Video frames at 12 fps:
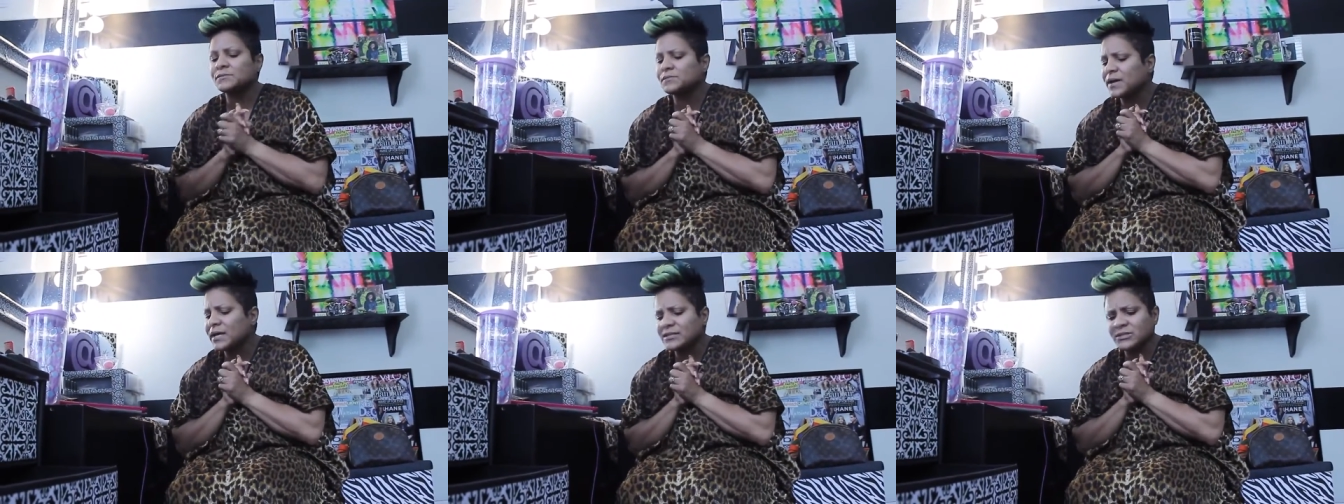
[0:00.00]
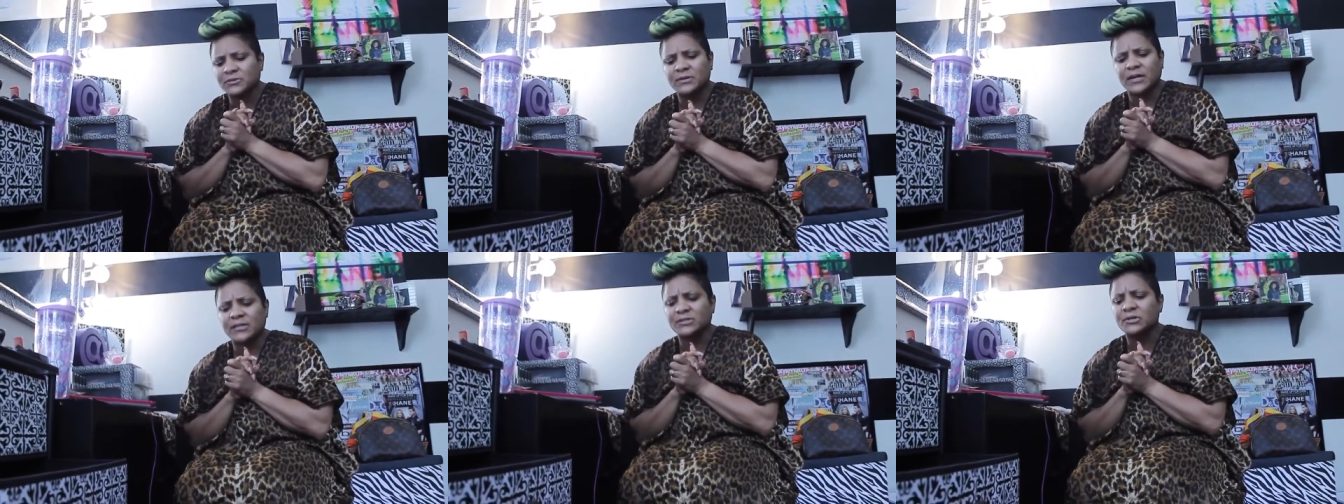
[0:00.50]
Special
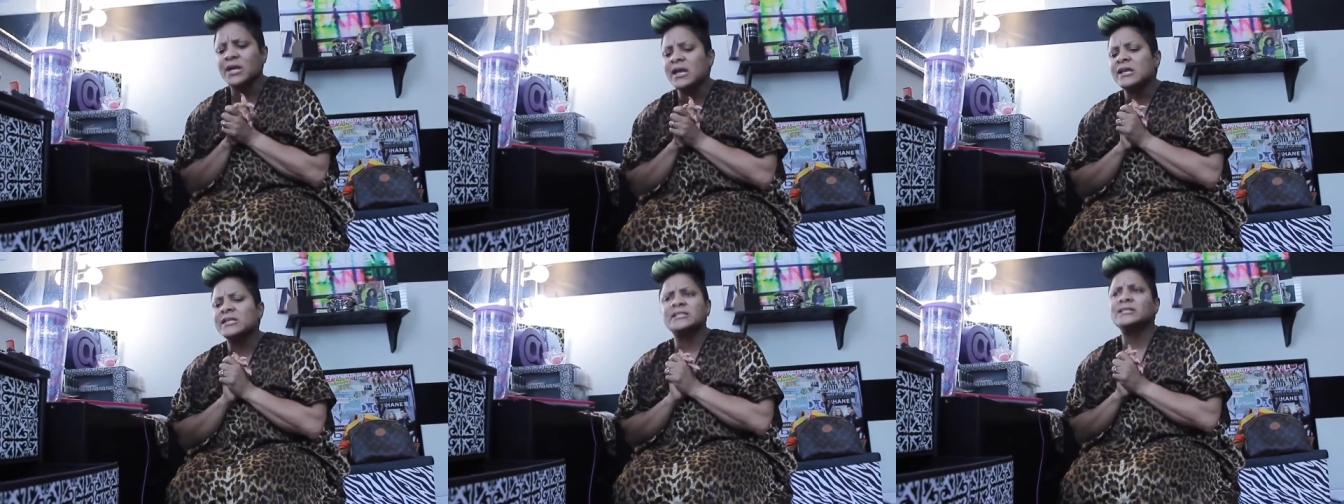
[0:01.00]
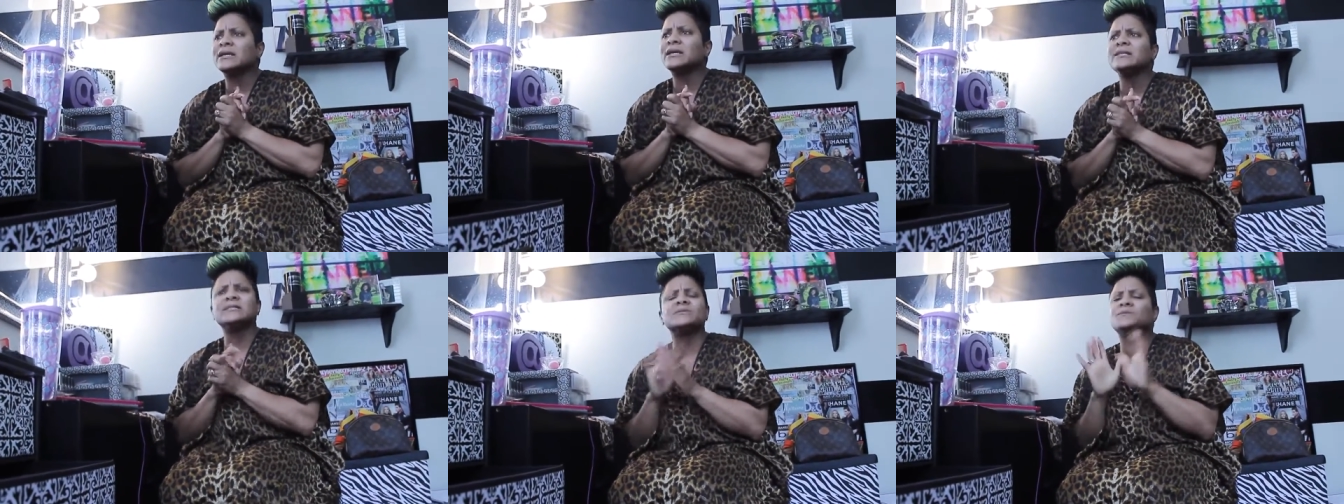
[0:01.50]
angel. He,
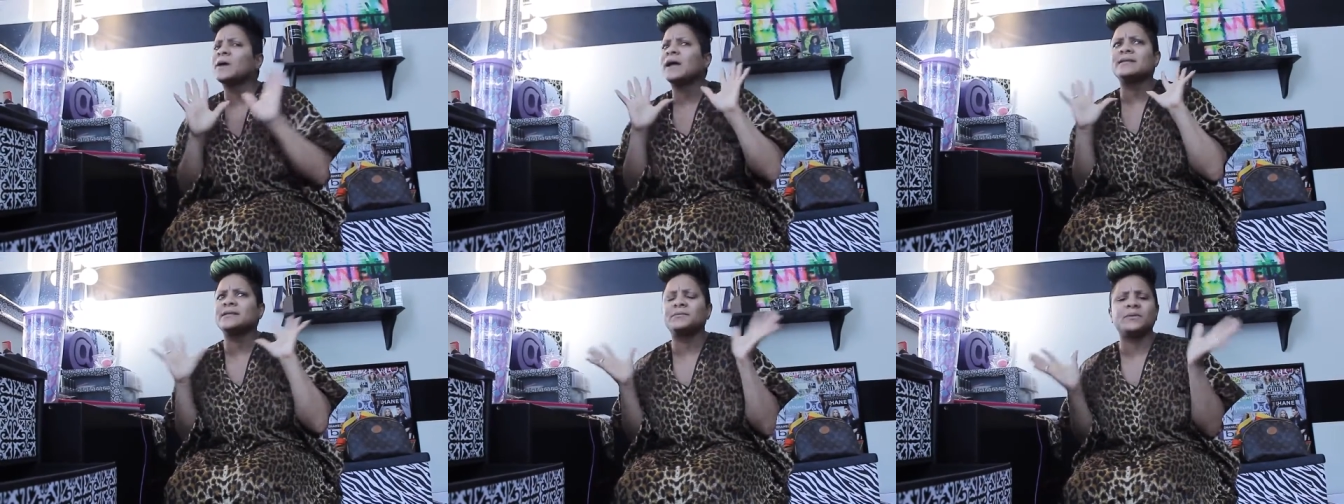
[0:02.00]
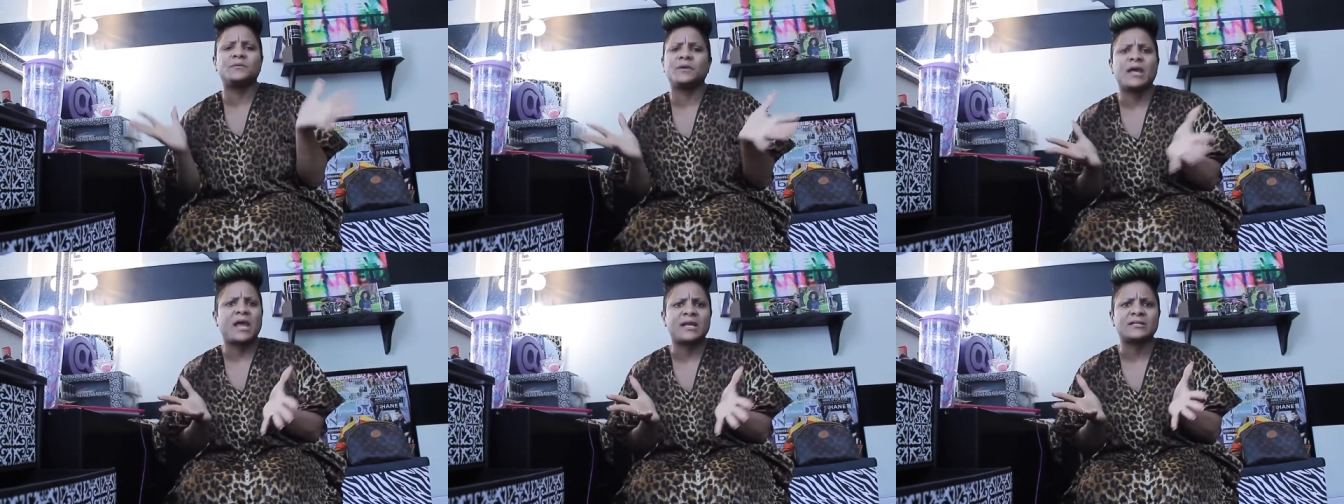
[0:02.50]
he surrounded me
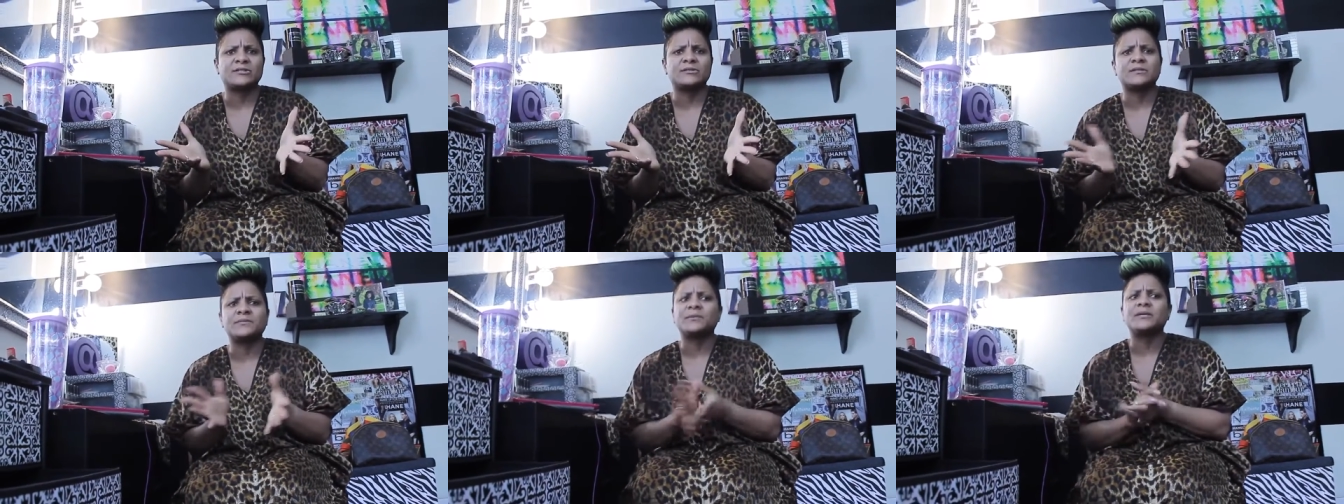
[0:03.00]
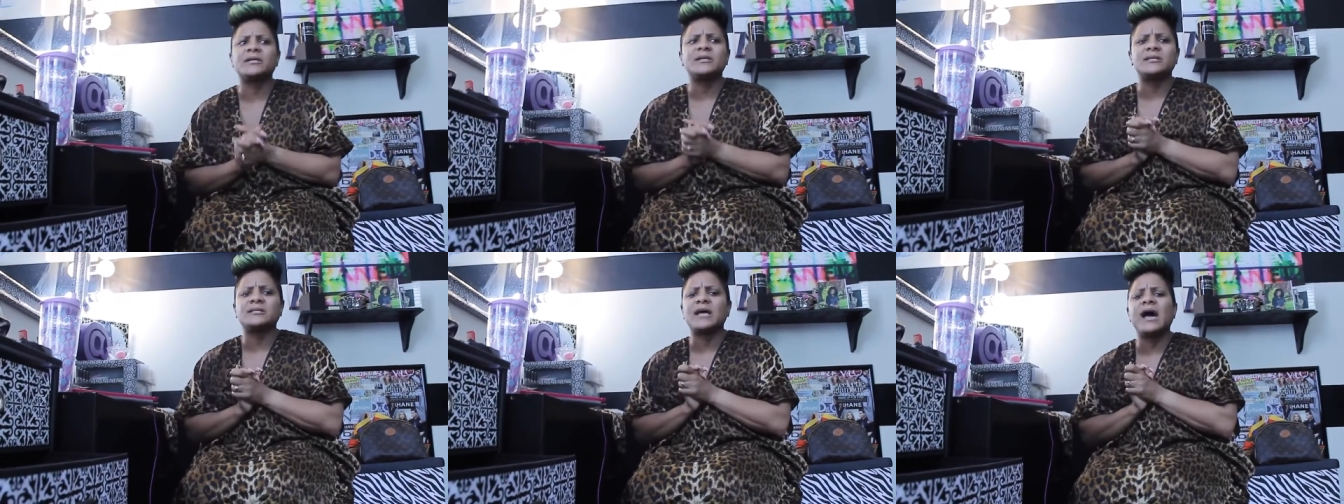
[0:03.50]
with angels,
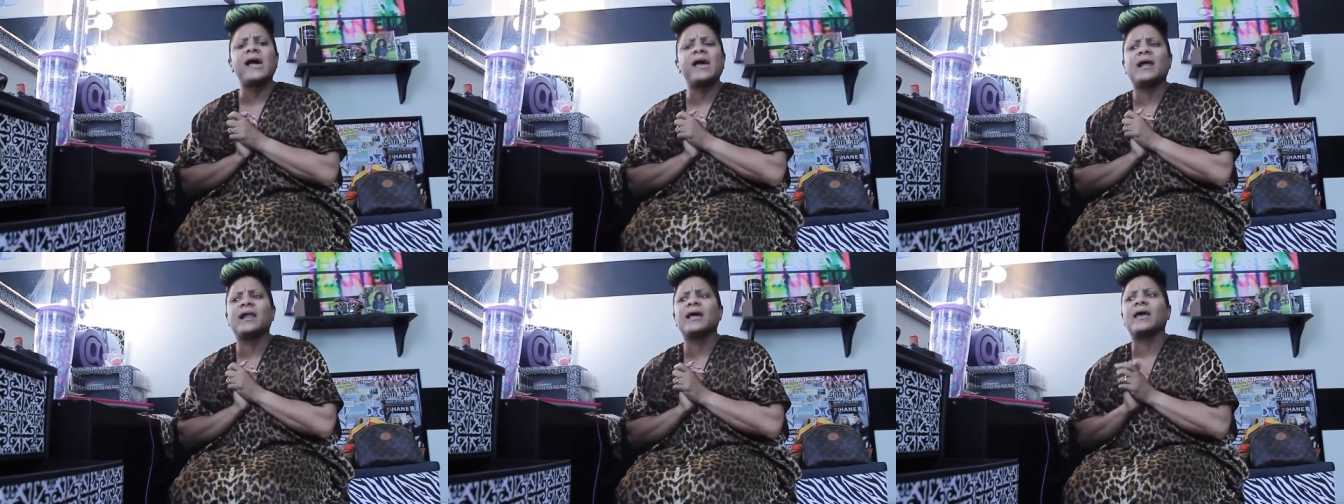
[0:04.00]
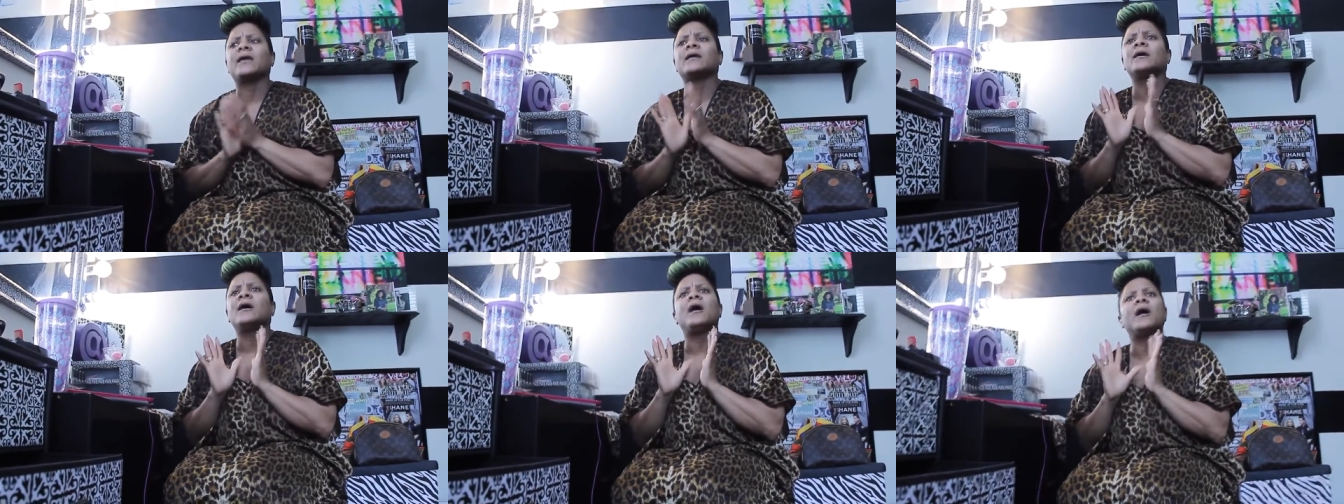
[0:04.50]
because I had like
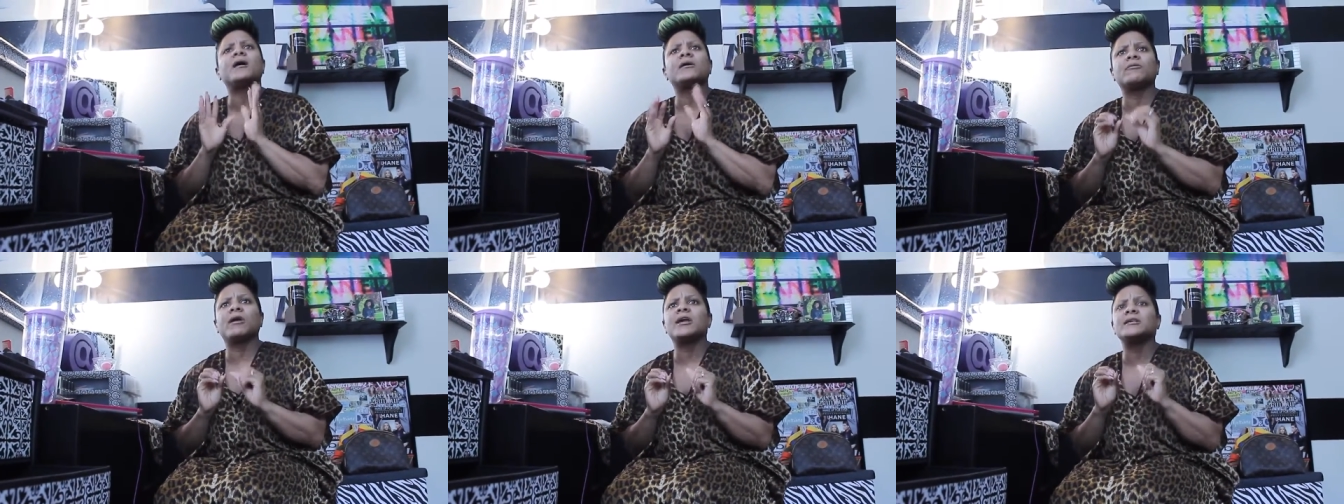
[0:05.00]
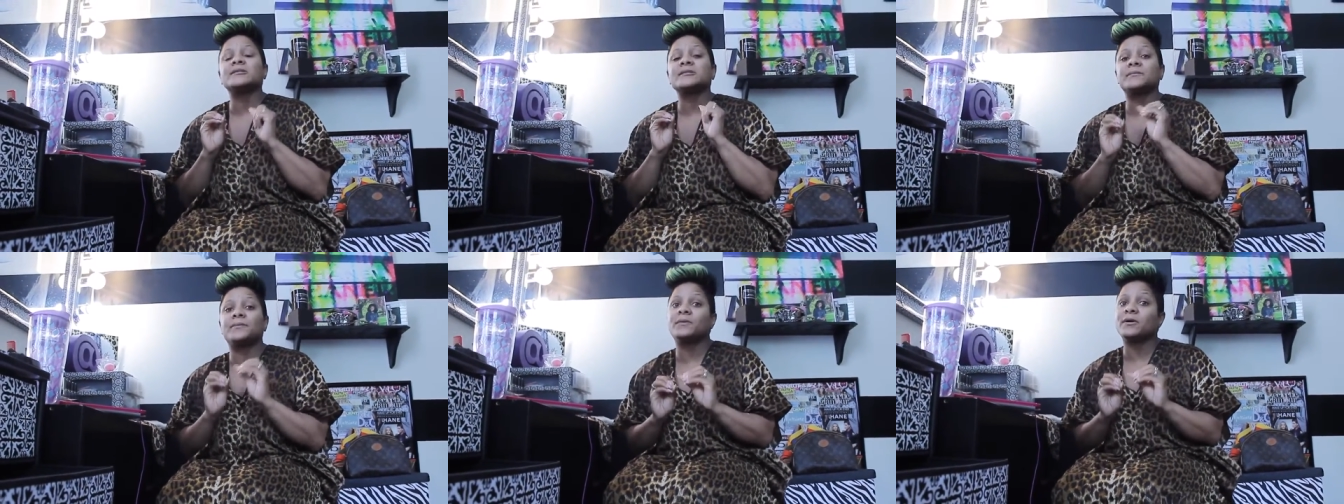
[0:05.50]
a great
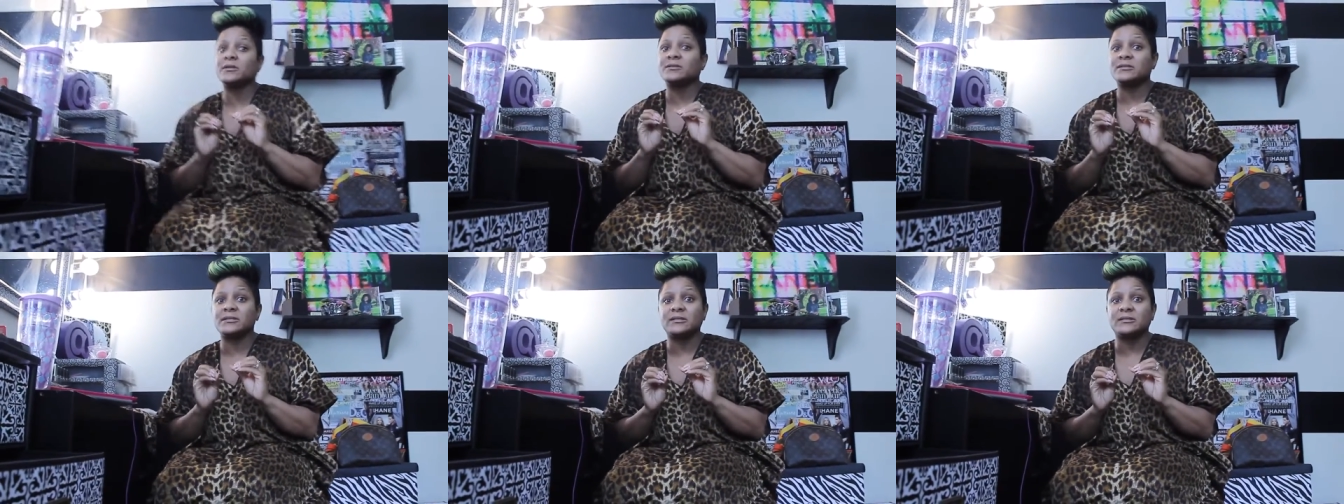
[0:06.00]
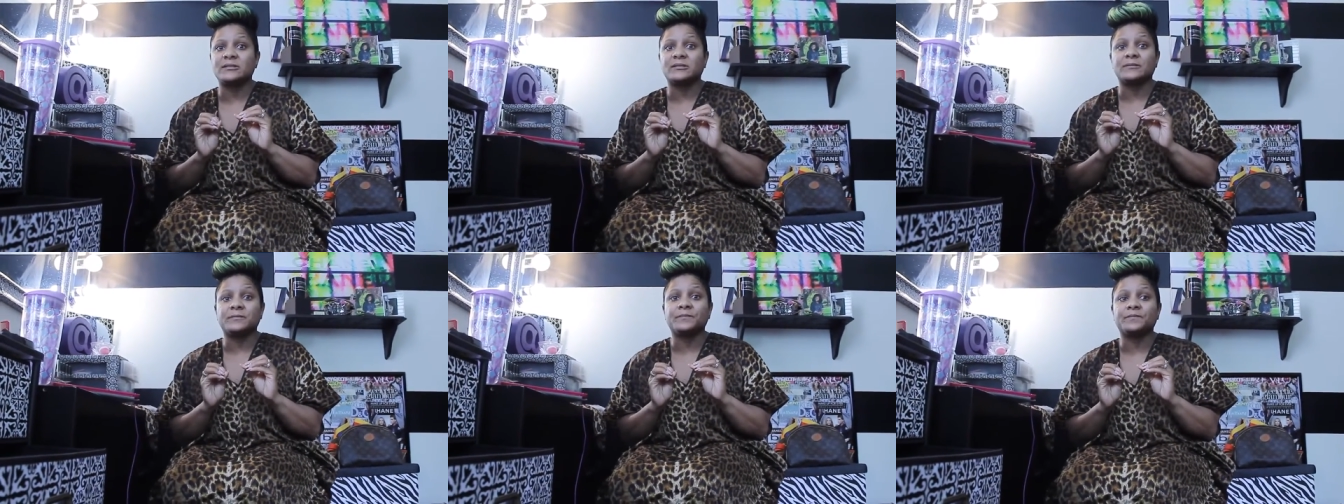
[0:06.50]
support
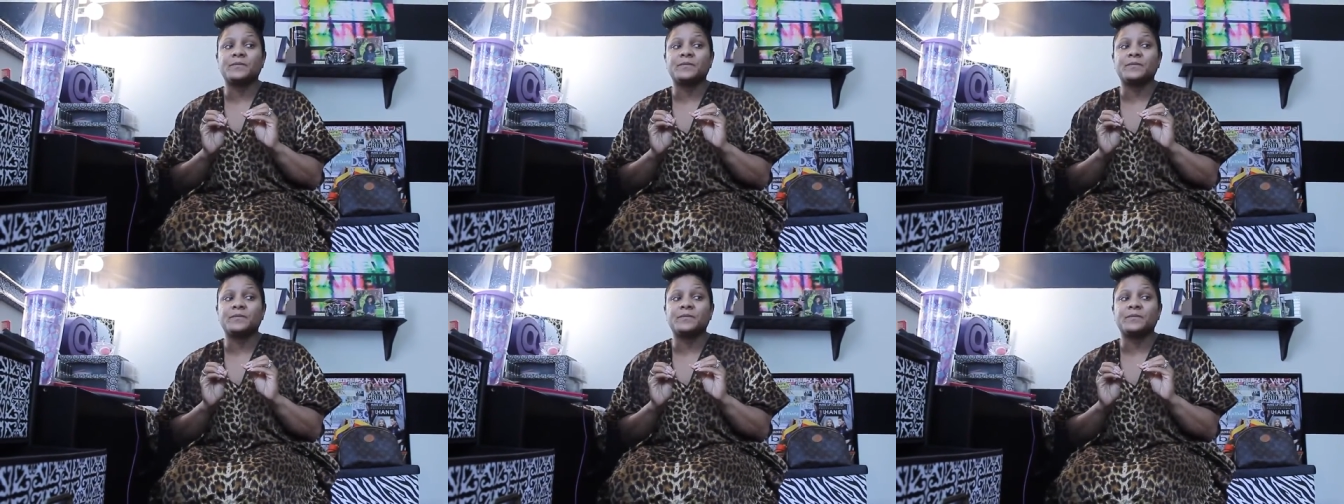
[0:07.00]
system